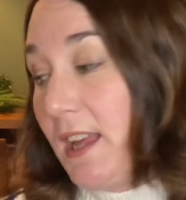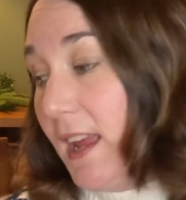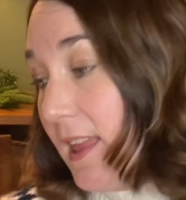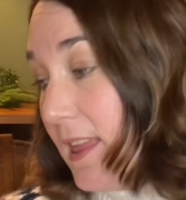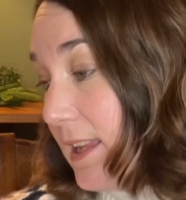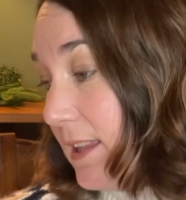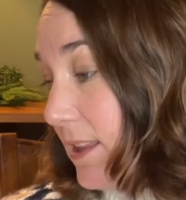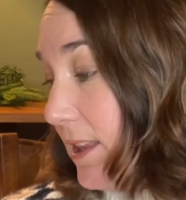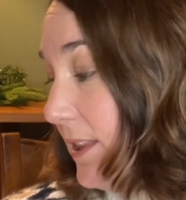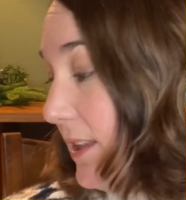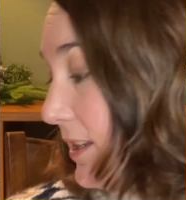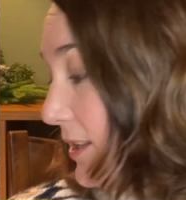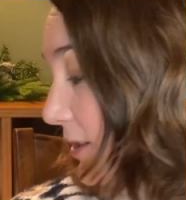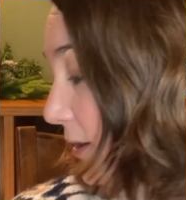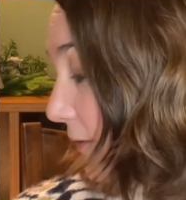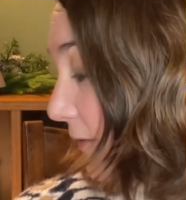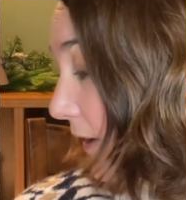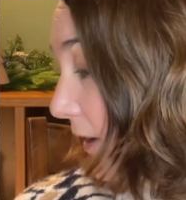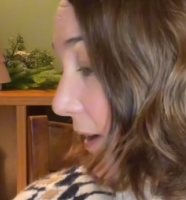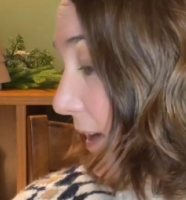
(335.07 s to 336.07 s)
I think that these
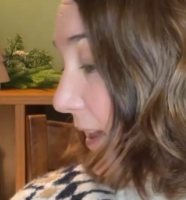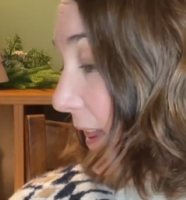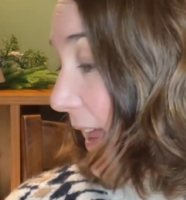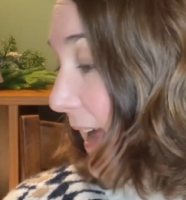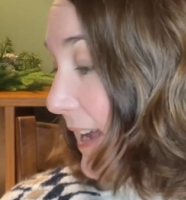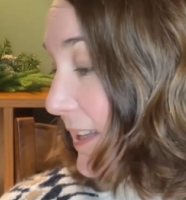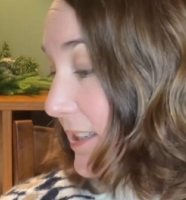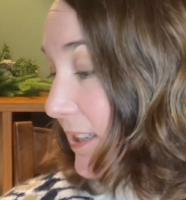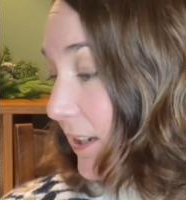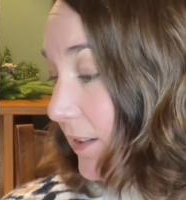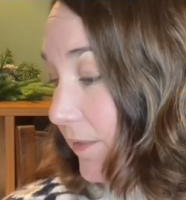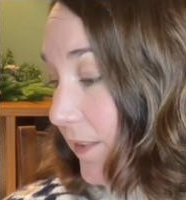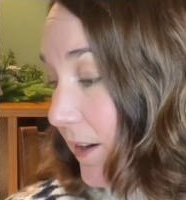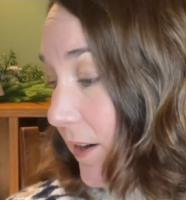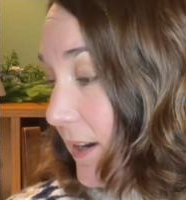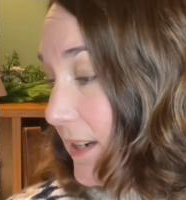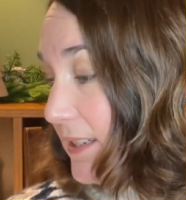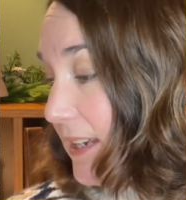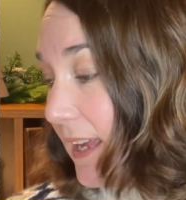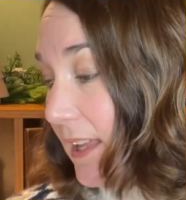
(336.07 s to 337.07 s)
are very classic,
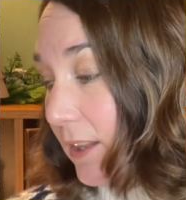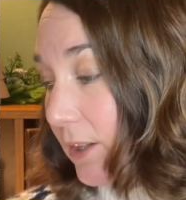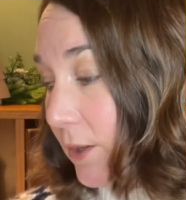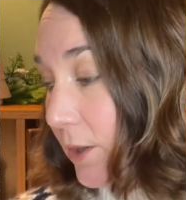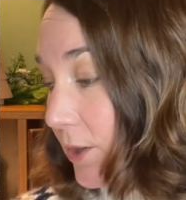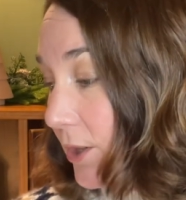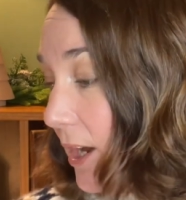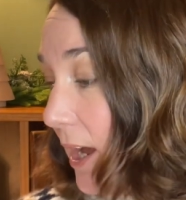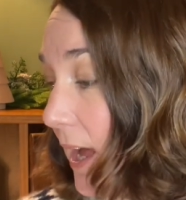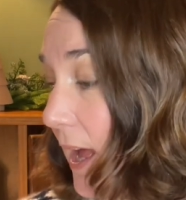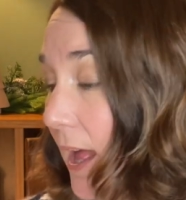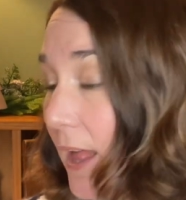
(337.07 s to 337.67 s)
very tailored.